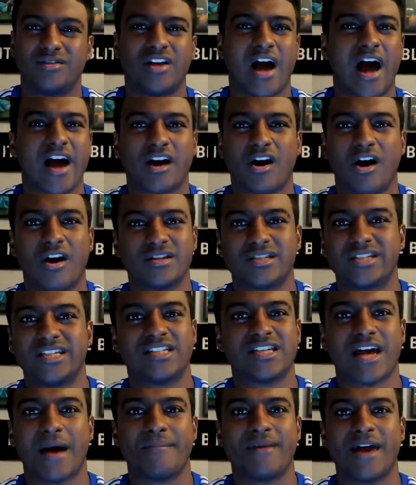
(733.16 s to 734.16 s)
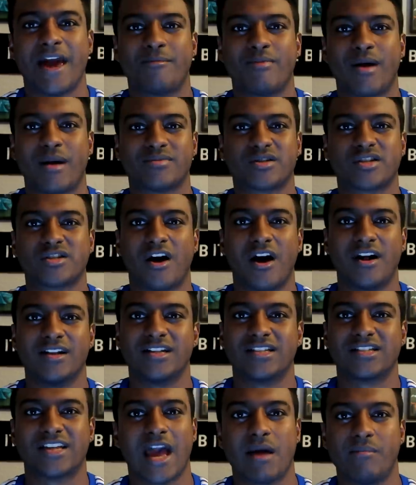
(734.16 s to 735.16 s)
I can't see Tammy Abraham starting
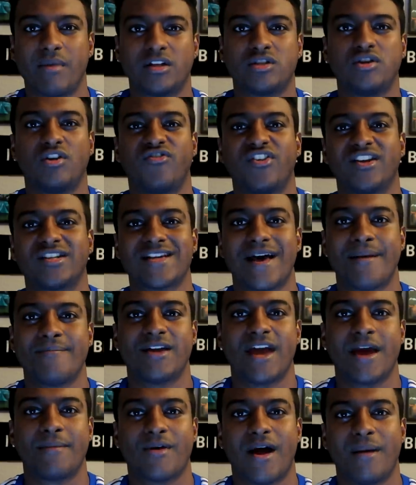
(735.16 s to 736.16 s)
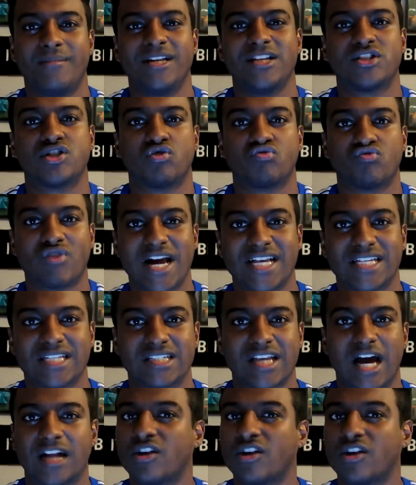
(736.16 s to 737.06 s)
this game. I do think Tammy Abraham needs a rest.